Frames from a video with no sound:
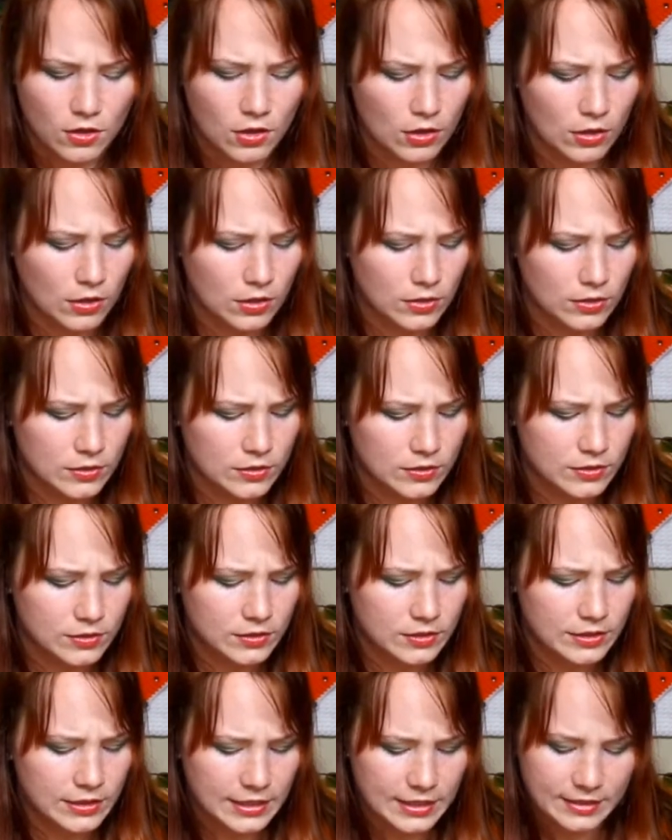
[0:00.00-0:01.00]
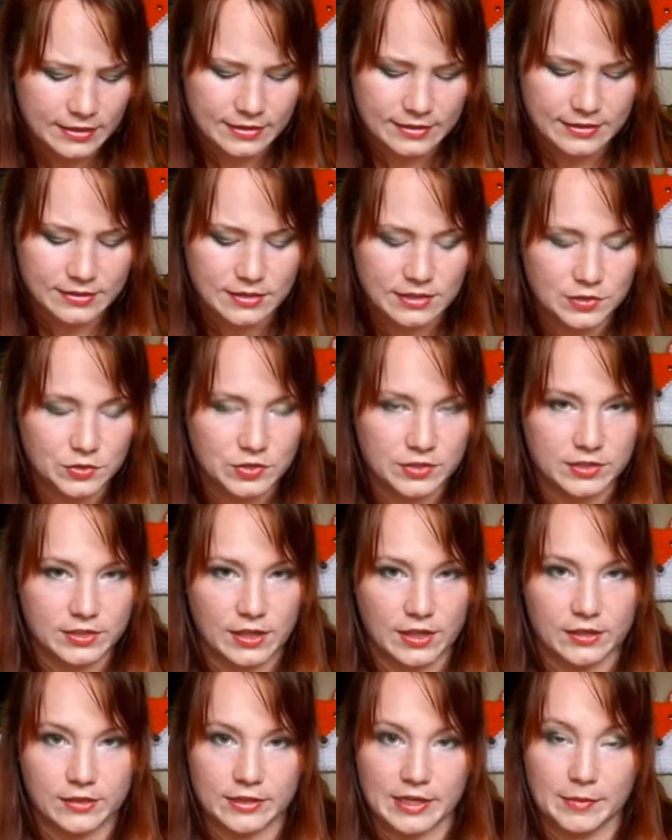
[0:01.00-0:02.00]
all in the citrus
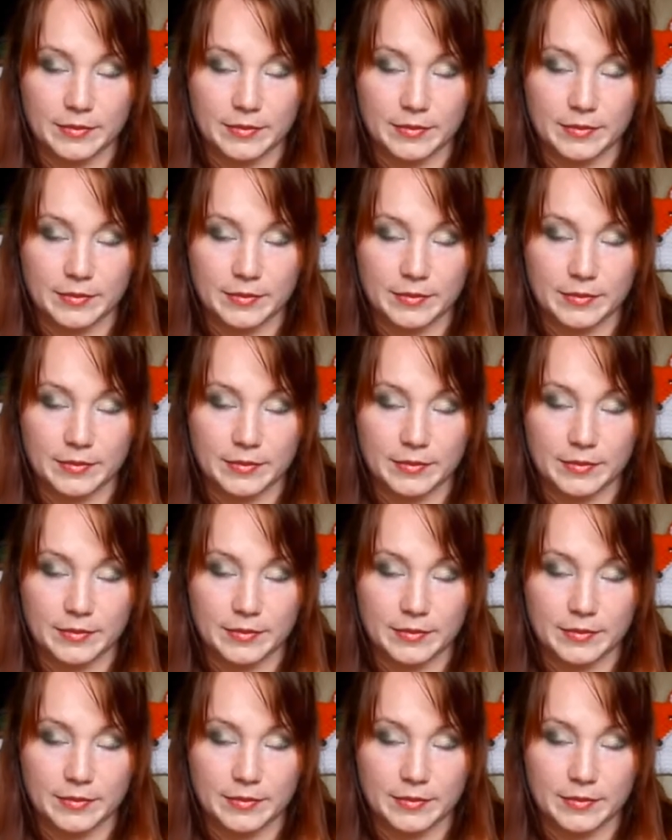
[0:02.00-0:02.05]
color,